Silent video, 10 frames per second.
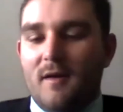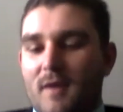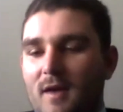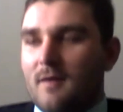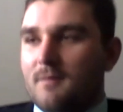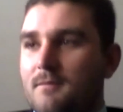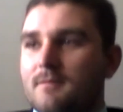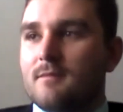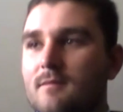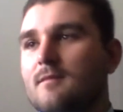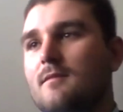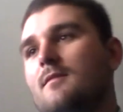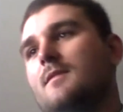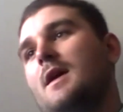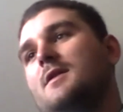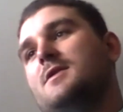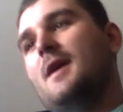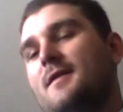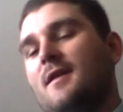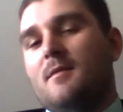mean, yeah, shout
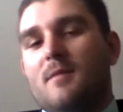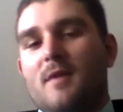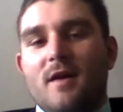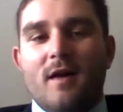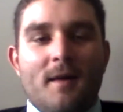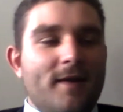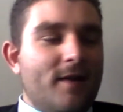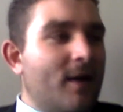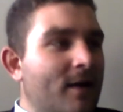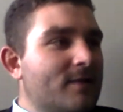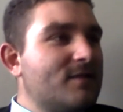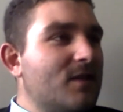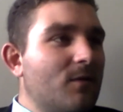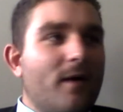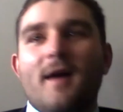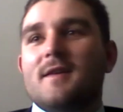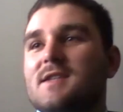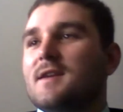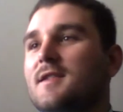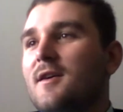out to him. But I mean, honestly, the way I
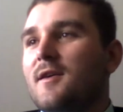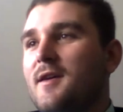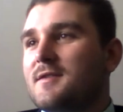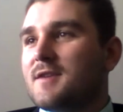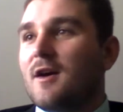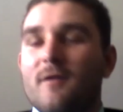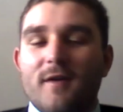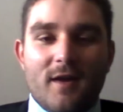see it though is COVID ain't